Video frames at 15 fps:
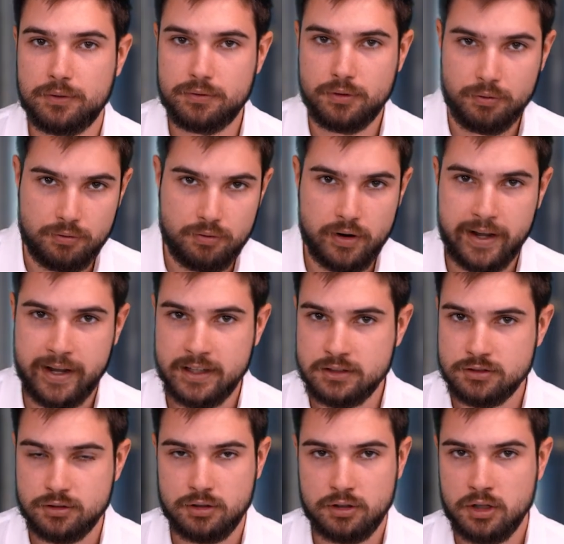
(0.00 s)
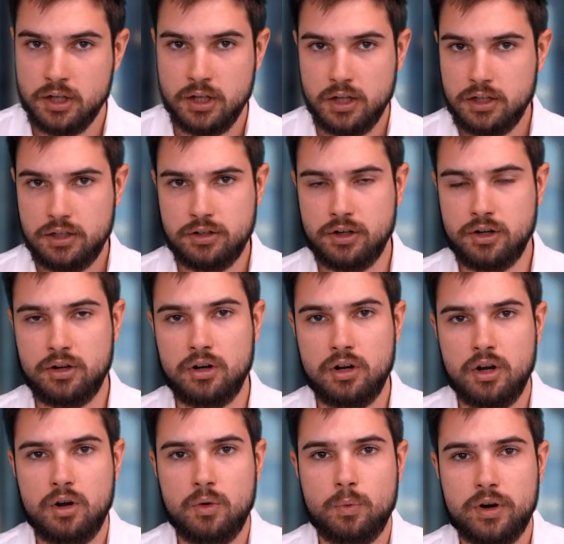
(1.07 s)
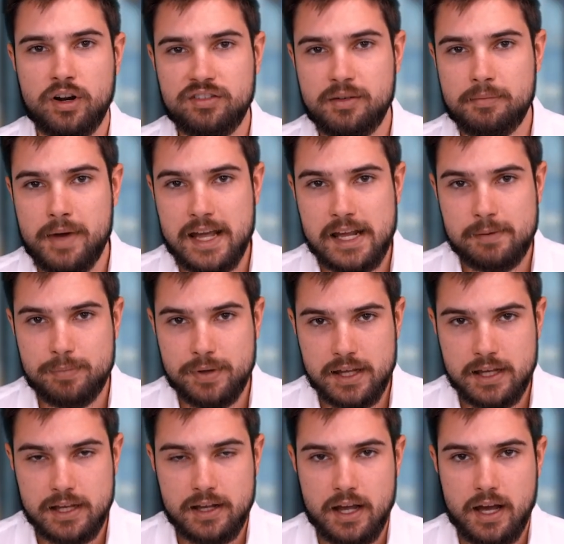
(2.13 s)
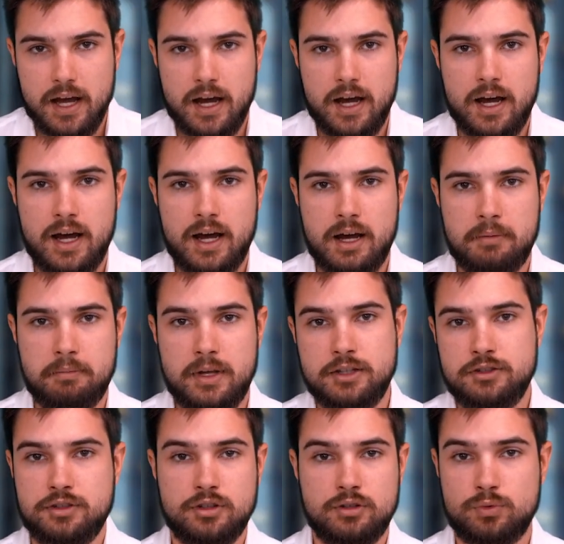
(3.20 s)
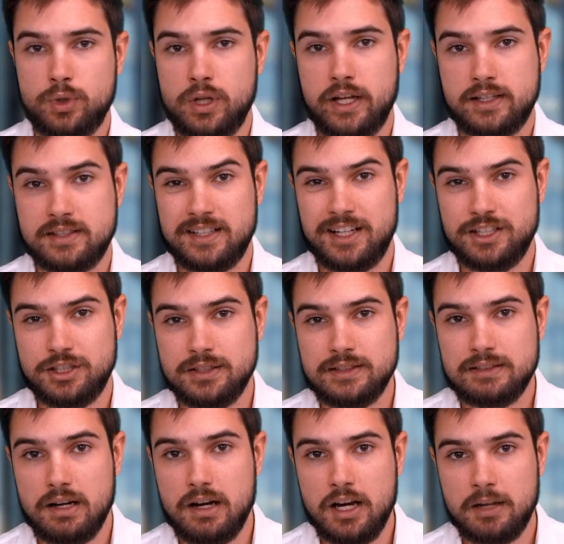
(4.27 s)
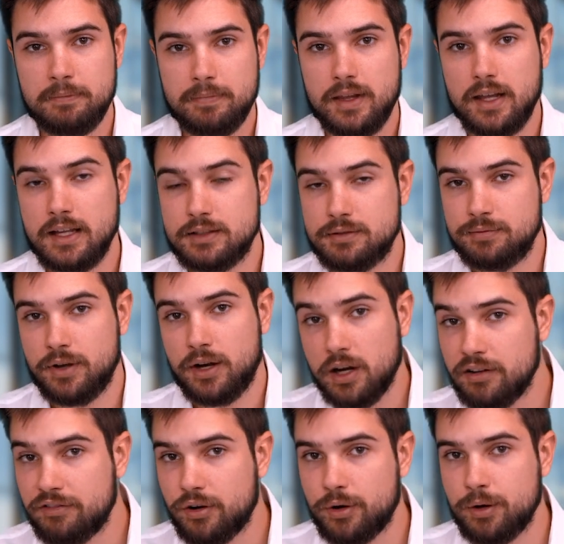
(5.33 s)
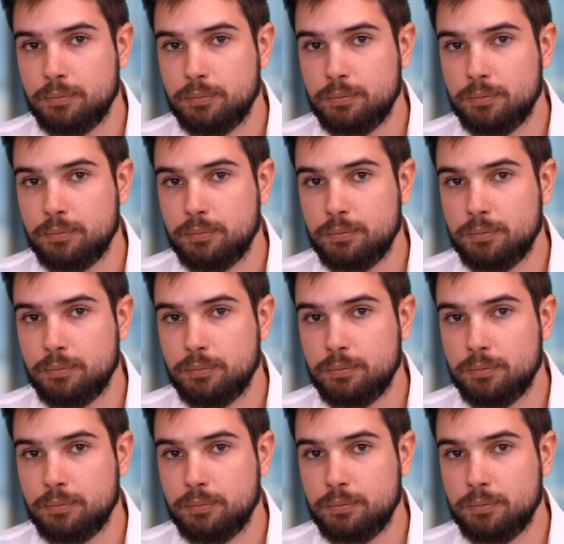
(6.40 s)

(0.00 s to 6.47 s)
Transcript: friends, or you know, whatever may be. It's your relaxation time. It's very, very